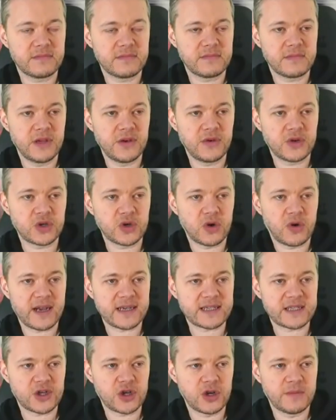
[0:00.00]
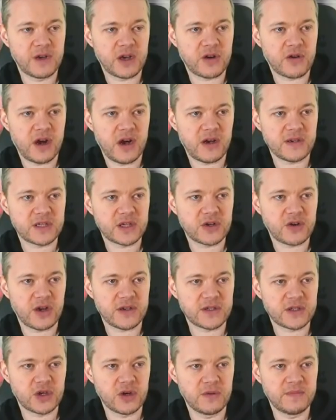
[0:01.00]
Luke Shaw has to come across.
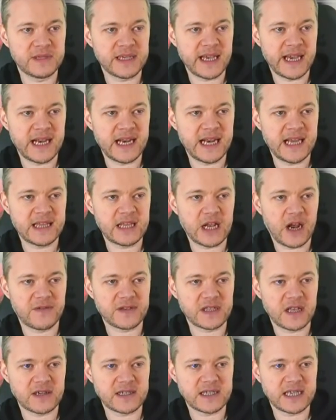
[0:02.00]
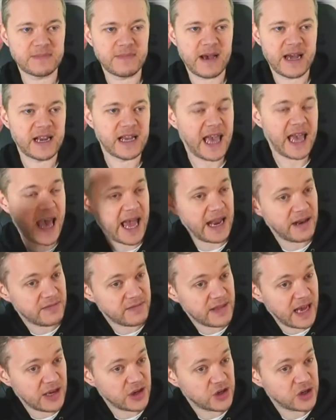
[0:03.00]
Cross comes in. Lindelof's lost his man again.
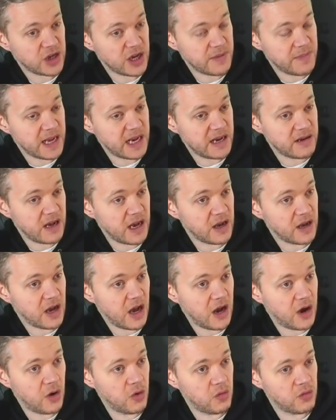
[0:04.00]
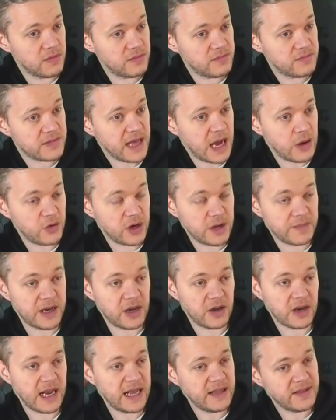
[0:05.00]
That should have been a goal. That would have been
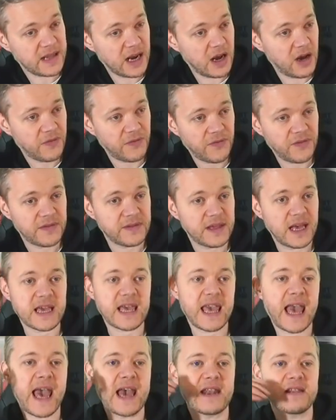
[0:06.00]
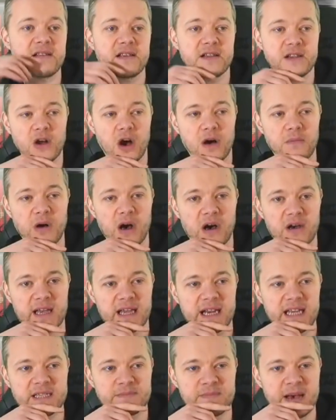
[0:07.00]
on Lindelof again, not
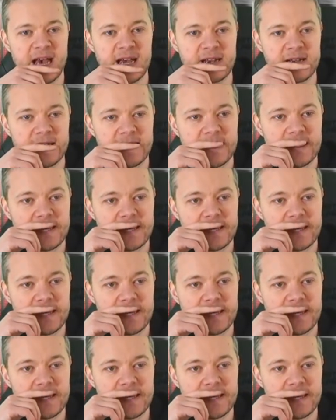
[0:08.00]
marking his man.